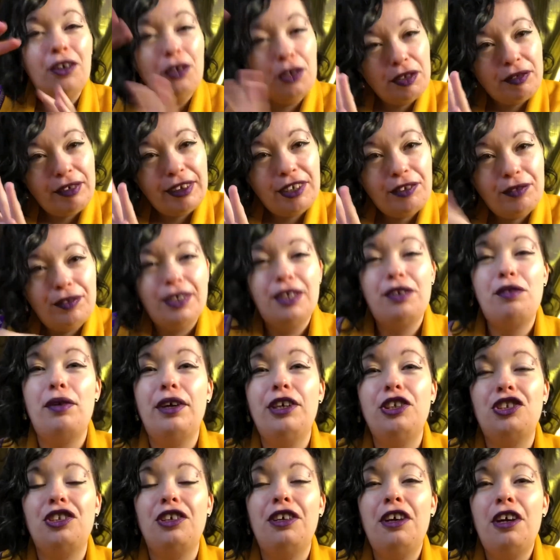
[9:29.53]
other end of the
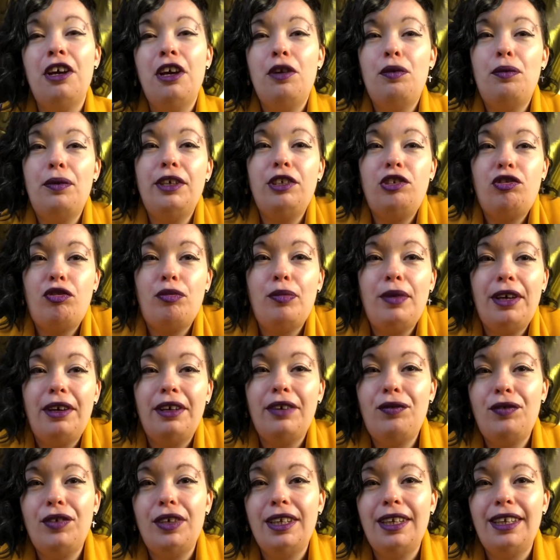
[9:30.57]
equation, which for me I
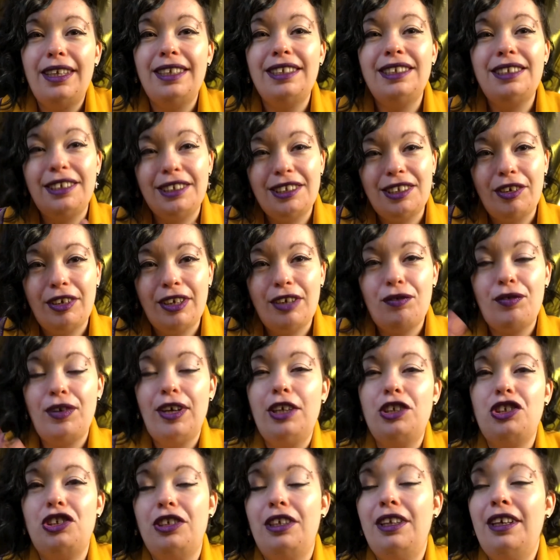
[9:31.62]
feel is designer
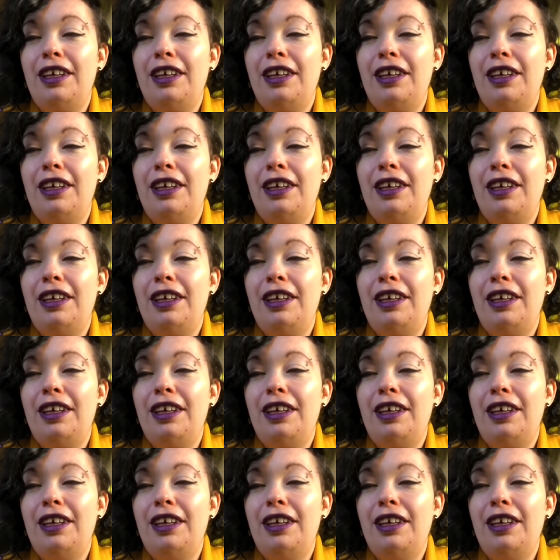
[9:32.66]
fashion.